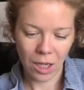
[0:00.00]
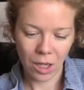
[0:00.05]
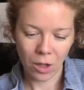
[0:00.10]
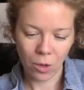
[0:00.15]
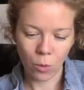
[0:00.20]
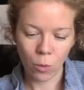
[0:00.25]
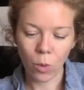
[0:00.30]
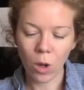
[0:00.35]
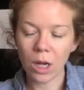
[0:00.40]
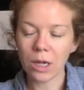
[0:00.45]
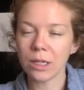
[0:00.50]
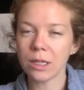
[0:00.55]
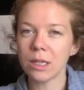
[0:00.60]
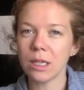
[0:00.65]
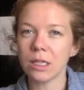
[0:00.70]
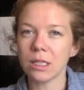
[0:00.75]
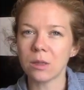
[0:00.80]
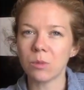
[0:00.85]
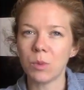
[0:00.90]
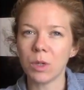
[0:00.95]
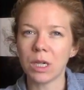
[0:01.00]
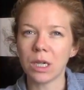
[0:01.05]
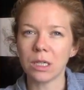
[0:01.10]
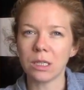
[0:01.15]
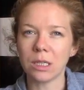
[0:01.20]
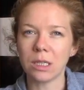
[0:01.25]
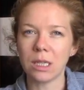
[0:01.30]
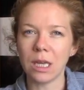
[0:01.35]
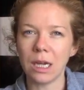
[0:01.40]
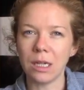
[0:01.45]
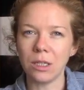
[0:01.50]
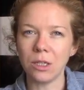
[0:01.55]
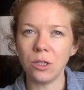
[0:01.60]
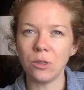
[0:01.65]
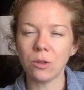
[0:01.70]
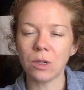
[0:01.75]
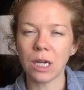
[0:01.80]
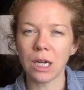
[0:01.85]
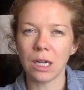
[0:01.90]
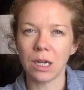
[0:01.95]
wanted this because then
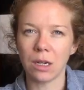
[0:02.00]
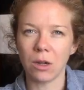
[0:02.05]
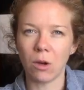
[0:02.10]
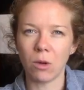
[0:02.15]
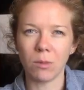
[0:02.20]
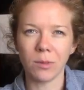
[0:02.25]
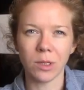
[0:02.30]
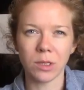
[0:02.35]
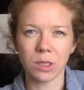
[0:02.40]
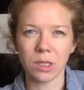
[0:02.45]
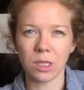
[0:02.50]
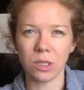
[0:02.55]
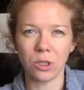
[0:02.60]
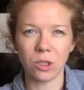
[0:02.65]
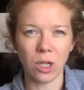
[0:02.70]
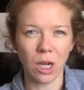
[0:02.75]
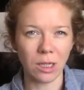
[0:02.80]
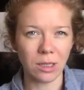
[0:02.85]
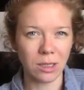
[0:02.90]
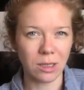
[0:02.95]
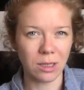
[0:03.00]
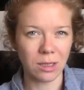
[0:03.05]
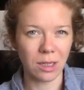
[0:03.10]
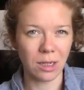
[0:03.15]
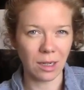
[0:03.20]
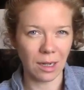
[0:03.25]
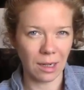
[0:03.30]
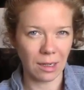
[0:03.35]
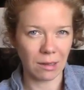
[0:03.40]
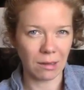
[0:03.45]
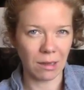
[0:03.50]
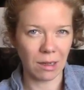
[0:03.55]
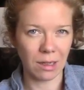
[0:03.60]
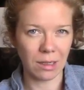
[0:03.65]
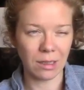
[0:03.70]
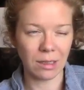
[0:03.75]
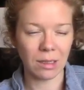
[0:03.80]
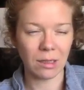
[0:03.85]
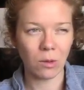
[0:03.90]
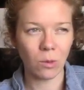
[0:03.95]
you can almost adjust the
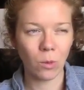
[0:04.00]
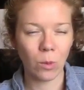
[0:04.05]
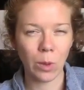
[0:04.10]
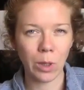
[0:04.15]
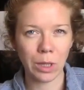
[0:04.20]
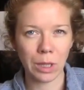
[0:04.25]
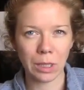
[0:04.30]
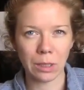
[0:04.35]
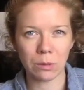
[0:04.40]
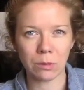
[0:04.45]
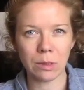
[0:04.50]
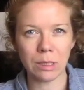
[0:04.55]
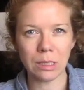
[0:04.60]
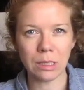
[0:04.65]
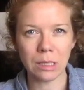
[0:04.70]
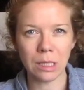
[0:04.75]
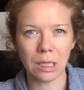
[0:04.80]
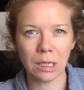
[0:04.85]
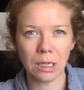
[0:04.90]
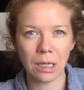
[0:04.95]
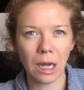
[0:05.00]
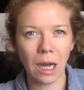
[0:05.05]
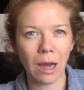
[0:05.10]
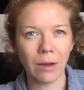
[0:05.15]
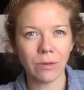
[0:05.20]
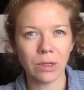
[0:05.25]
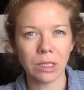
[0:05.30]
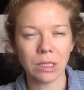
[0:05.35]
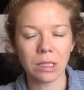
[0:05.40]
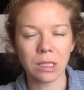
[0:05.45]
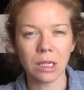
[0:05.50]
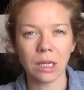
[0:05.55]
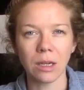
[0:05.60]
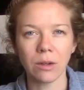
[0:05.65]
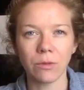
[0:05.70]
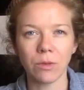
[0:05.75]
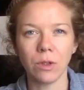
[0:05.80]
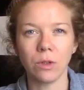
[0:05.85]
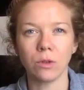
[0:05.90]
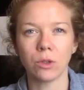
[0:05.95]
neckline within reason. Obviously,
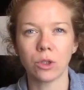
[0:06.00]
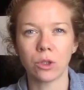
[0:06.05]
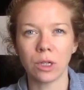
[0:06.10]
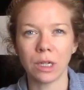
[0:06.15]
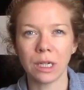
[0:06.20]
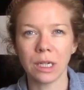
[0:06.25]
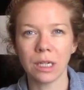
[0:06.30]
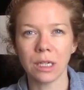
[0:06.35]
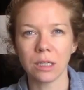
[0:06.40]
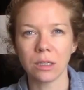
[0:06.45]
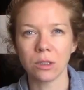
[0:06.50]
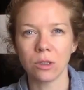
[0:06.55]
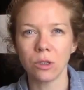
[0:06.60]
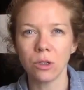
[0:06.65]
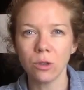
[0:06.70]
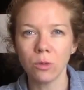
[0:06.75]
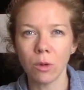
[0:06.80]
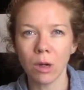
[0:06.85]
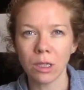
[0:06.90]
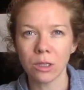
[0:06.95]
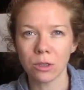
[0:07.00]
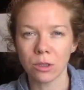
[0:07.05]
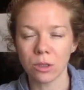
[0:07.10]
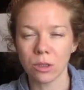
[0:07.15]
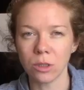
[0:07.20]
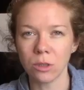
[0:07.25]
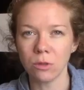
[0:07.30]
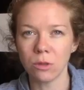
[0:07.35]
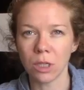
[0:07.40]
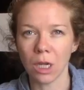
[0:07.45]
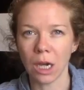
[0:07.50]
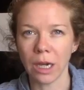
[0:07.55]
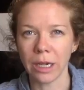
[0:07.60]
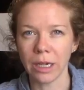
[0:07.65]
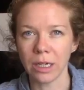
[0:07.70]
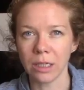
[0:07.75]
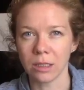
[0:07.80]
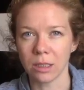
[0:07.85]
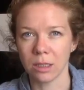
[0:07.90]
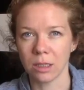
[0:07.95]
if you shrink it in too much or too
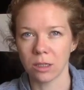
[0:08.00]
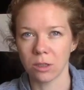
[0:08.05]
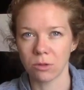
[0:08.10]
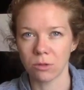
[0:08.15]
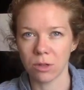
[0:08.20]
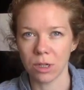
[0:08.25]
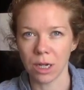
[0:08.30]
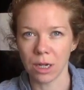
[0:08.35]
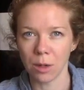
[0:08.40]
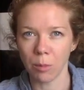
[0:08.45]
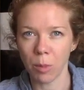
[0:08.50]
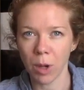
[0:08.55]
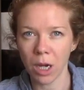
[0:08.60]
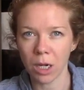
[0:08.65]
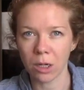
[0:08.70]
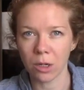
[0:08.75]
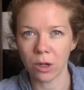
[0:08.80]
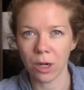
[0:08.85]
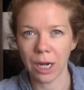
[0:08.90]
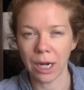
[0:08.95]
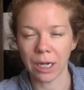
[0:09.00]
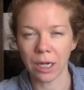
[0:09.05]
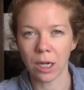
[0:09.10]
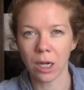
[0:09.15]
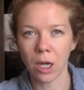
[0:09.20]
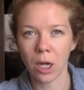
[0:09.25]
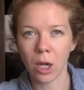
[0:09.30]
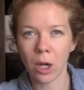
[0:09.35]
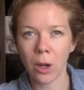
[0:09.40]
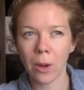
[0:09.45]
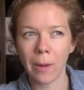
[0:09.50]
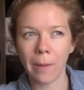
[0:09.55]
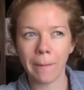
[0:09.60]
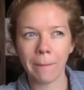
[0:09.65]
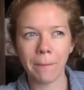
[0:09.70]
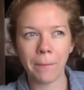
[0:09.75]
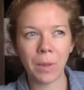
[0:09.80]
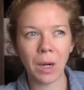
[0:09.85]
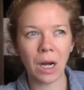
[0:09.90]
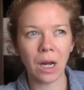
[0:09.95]
tight, it's going to create a puckering,
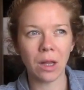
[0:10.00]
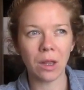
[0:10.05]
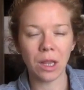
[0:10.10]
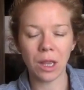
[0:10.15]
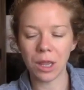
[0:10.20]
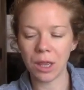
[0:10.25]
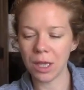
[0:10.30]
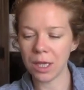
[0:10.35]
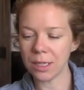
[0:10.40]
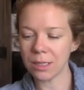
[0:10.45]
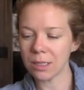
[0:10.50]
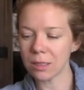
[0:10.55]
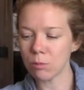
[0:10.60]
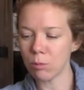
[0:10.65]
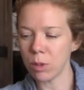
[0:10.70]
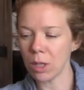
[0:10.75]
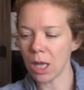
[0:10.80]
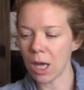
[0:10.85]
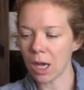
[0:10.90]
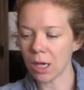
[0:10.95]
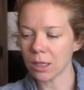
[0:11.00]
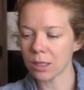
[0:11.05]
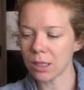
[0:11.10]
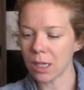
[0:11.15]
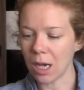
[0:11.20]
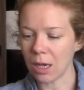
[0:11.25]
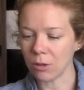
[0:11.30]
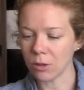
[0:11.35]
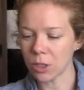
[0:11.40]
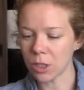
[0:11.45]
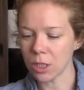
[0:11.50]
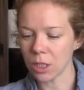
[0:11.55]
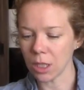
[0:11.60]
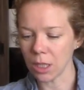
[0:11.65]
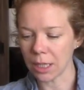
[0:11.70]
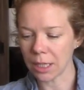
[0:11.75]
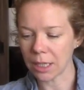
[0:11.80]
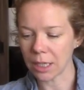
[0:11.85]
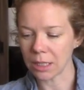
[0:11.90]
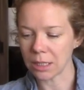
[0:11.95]
but this blocked out to
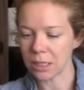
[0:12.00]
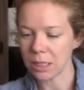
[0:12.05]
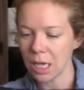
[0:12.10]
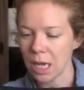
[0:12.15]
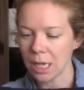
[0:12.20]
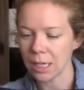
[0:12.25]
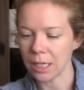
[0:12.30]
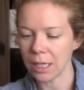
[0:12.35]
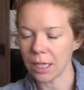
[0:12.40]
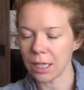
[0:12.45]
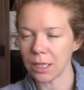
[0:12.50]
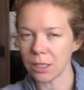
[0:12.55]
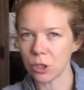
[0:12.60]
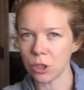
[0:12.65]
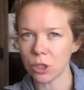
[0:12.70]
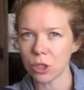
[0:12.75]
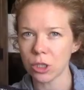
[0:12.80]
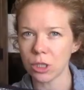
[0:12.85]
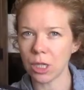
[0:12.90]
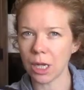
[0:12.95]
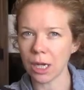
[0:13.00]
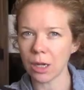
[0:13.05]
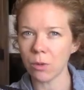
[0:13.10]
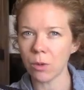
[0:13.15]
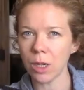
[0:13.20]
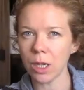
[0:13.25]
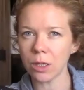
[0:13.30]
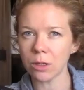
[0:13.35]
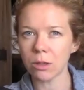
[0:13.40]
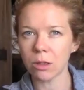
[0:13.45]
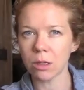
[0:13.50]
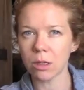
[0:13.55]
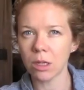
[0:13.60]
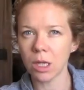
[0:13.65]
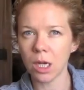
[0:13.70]
like a 10-inch neck width.